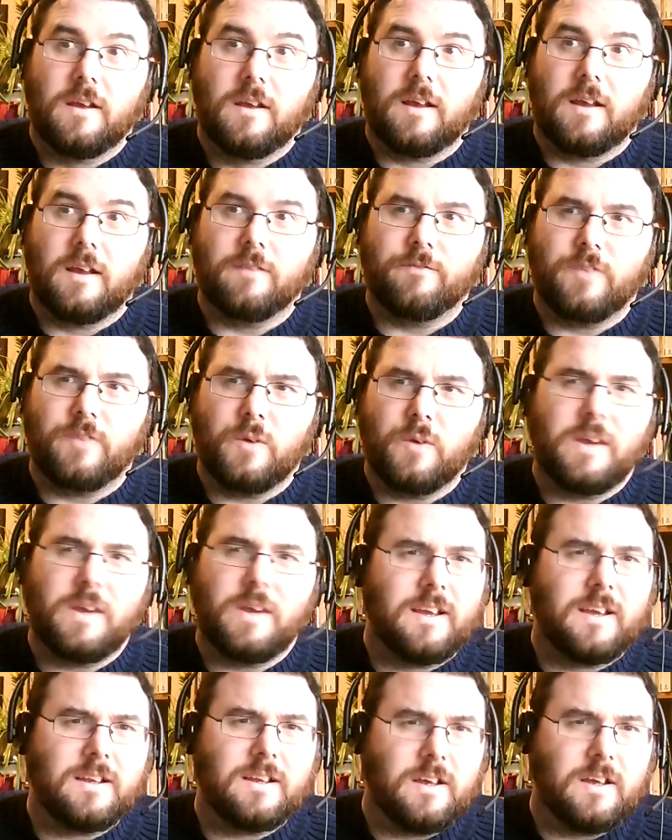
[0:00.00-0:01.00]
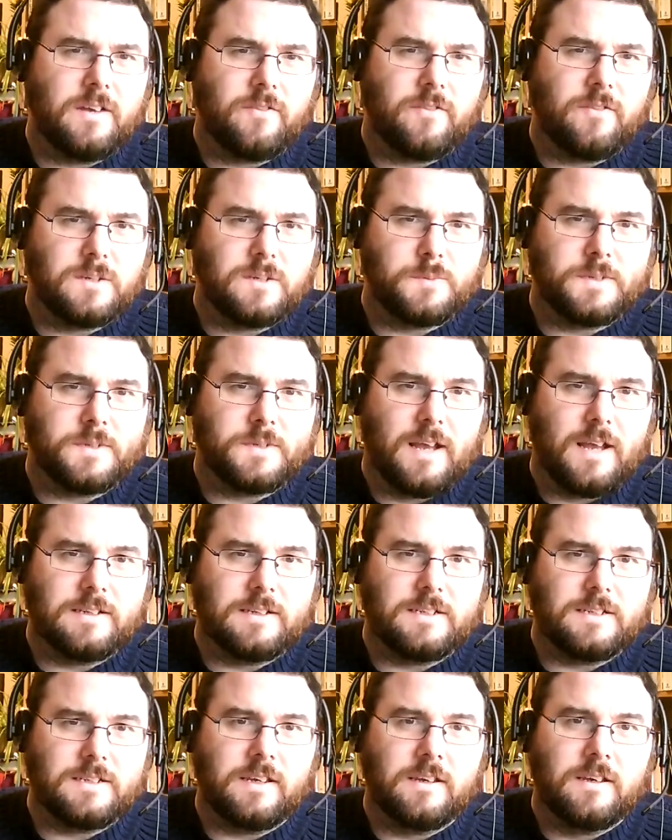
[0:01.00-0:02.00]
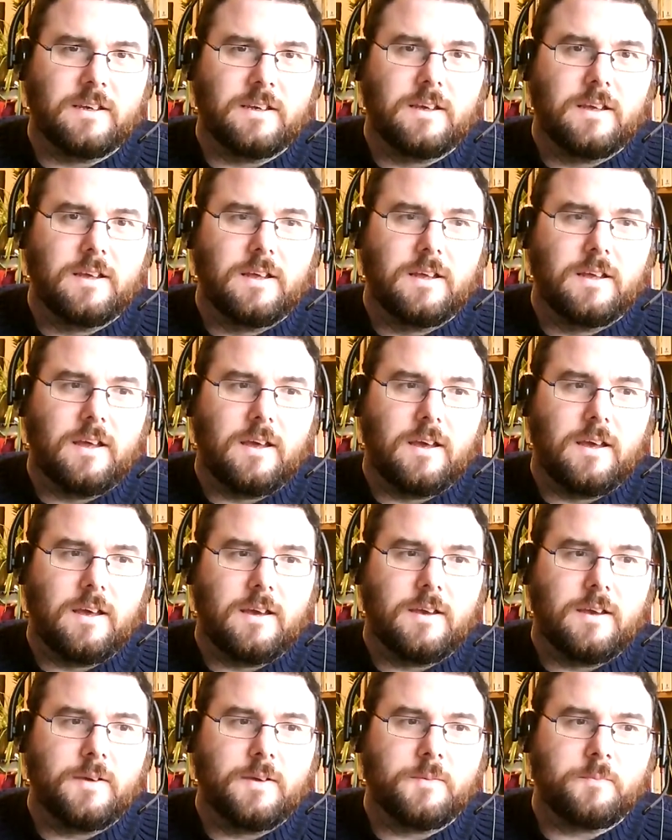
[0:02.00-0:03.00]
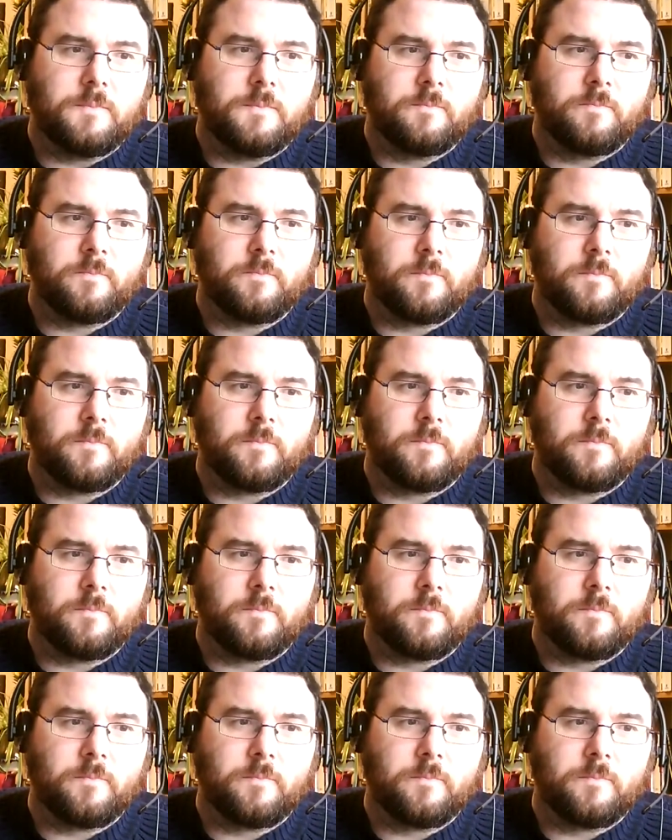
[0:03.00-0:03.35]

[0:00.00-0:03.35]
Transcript: and then viewing it in light of hospitality. Um,